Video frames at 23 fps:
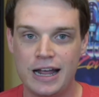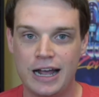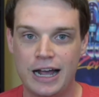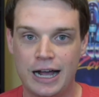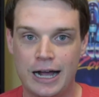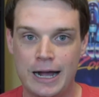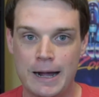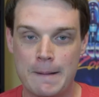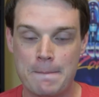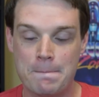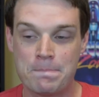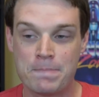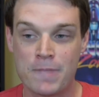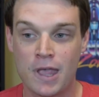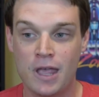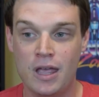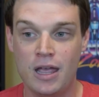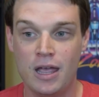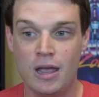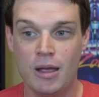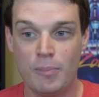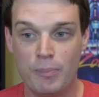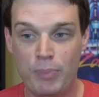
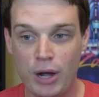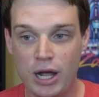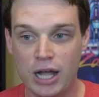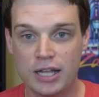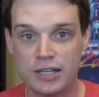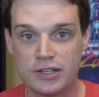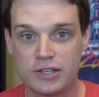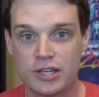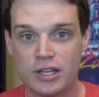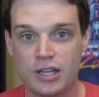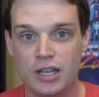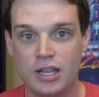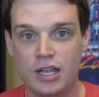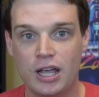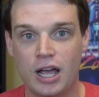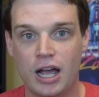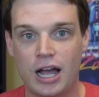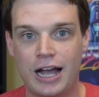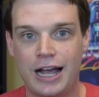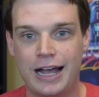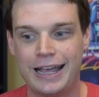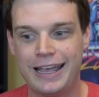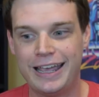
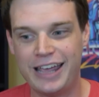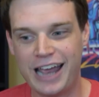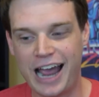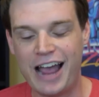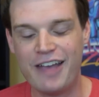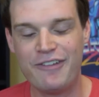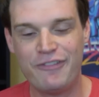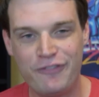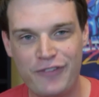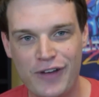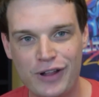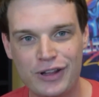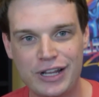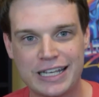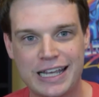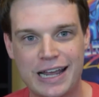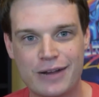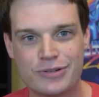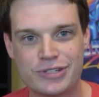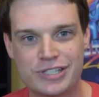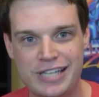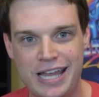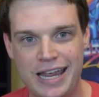I felt
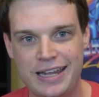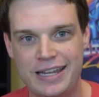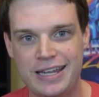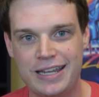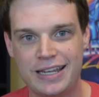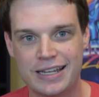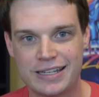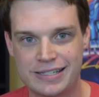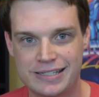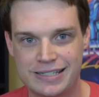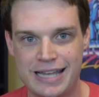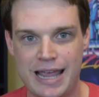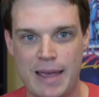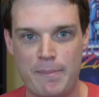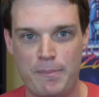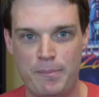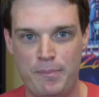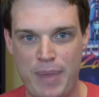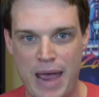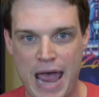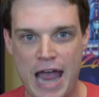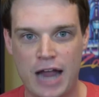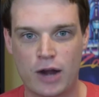like I was taking a
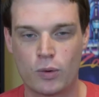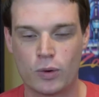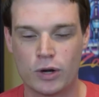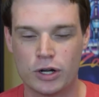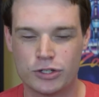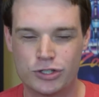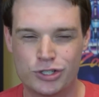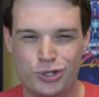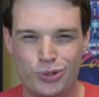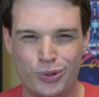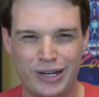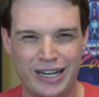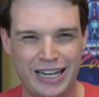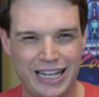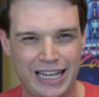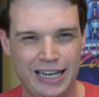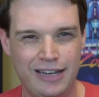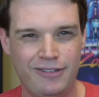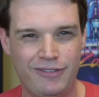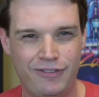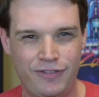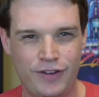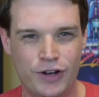step backwards to an
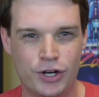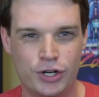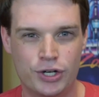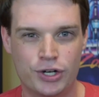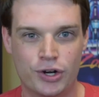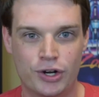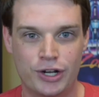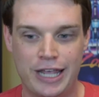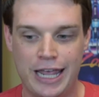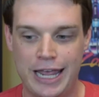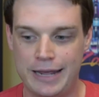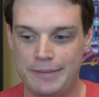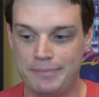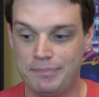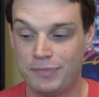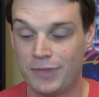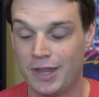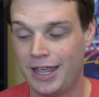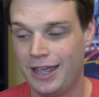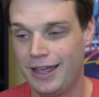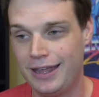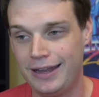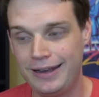inferior game.
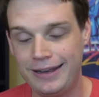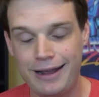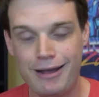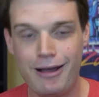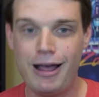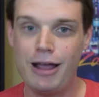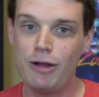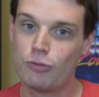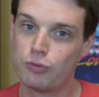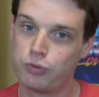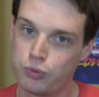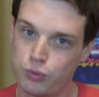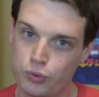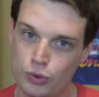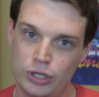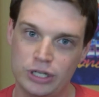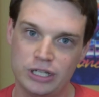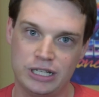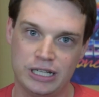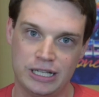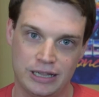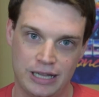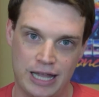Now, I
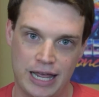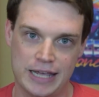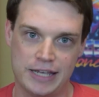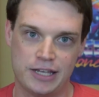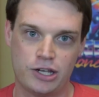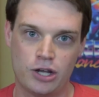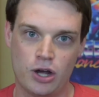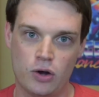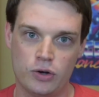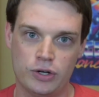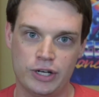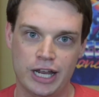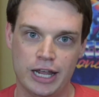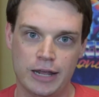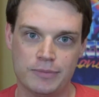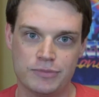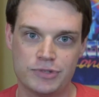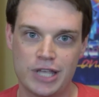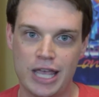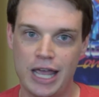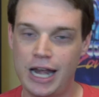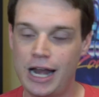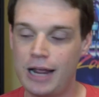really like
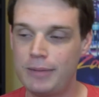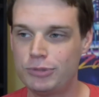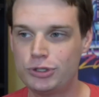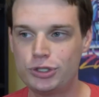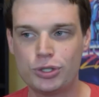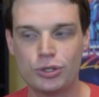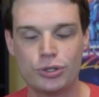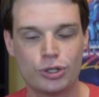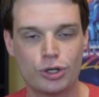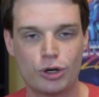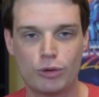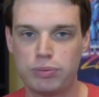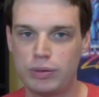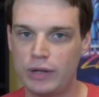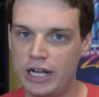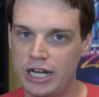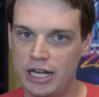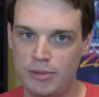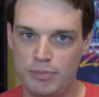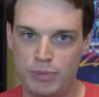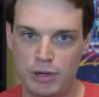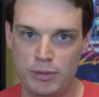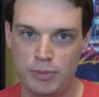Codenames, and I'm sure there are
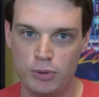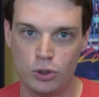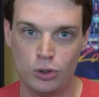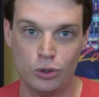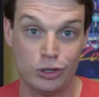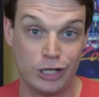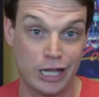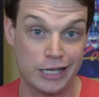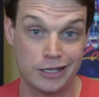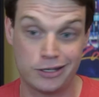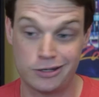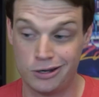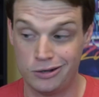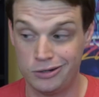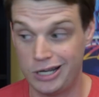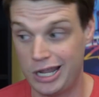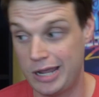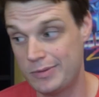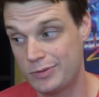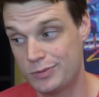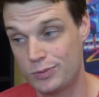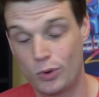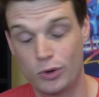plenty of people who like
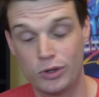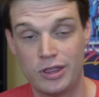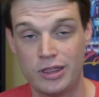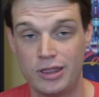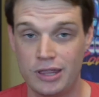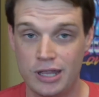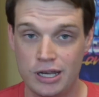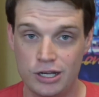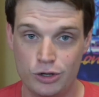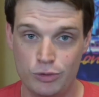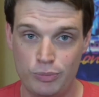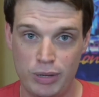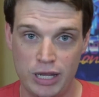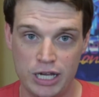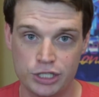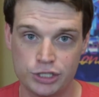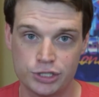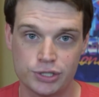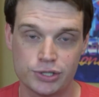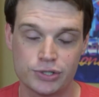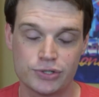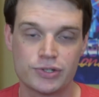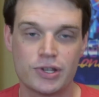Codenames more than they do
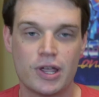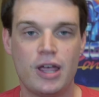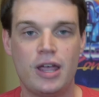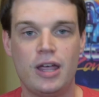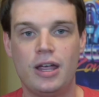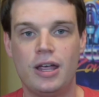Pictures.